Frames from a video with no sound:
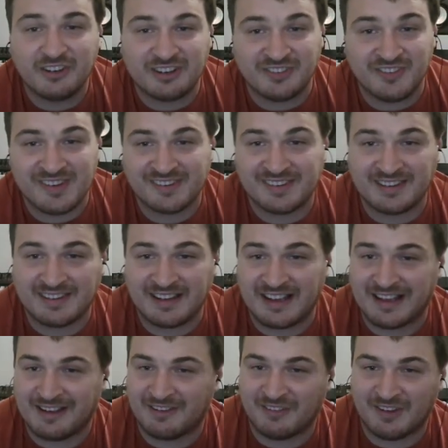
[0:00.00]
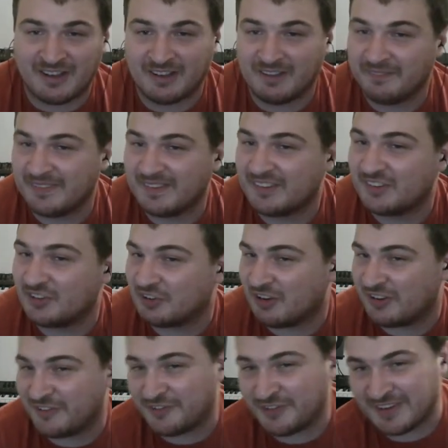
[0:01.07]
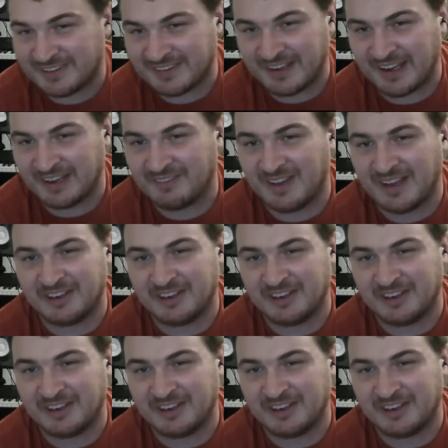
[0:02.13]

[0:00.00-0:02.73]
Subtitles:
which means that I have a so-called free time.